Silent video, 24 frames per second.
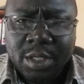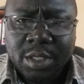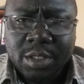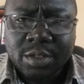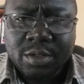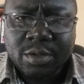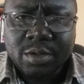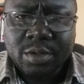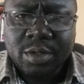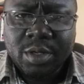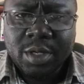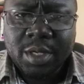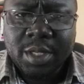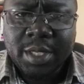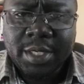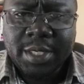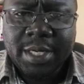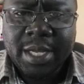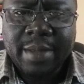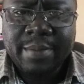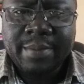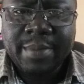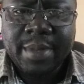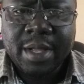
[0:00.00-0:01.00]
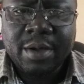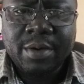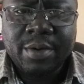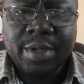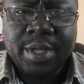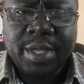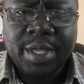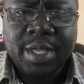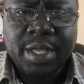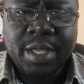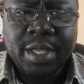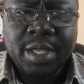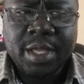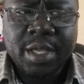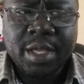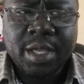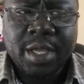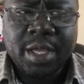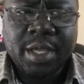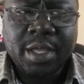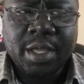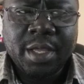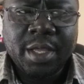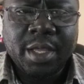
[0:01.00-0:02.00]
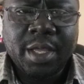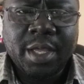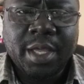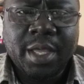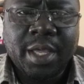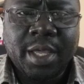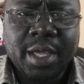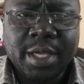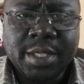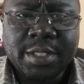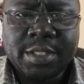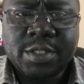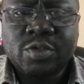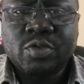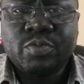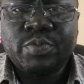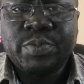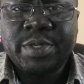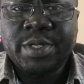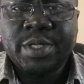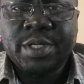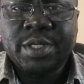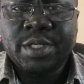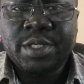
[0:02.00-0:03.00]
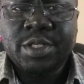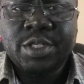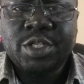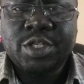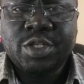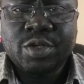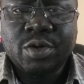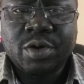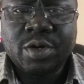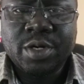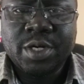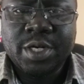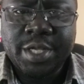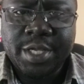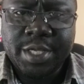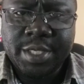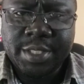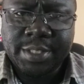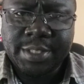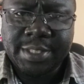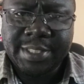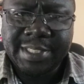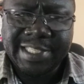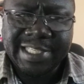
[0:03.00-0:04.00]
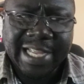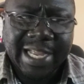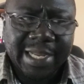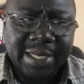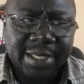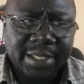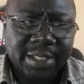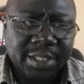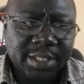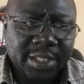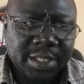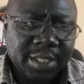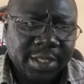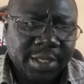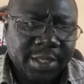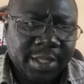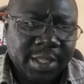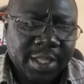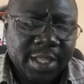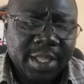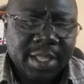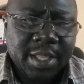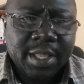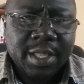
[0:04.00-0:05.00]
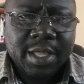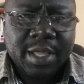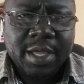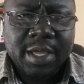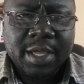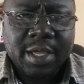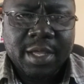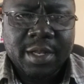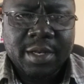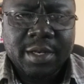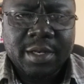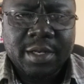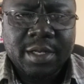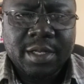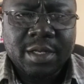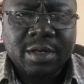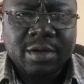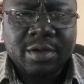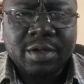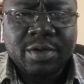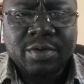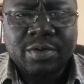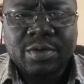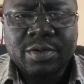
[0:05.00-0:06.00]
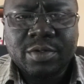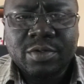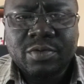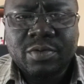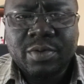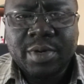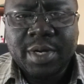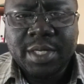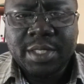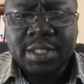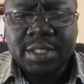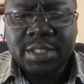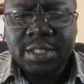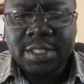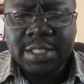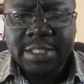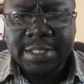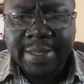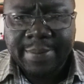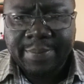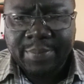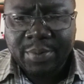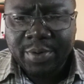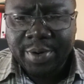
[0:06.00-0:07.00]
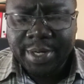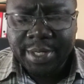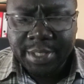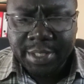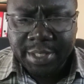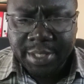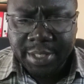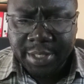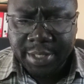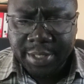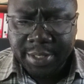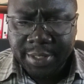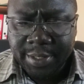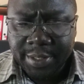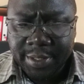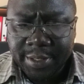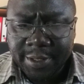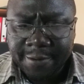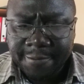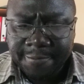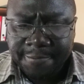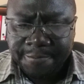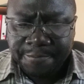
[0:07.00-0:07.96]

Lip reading: So at the time now he gets to be shown his stand, and he was quite disappointed,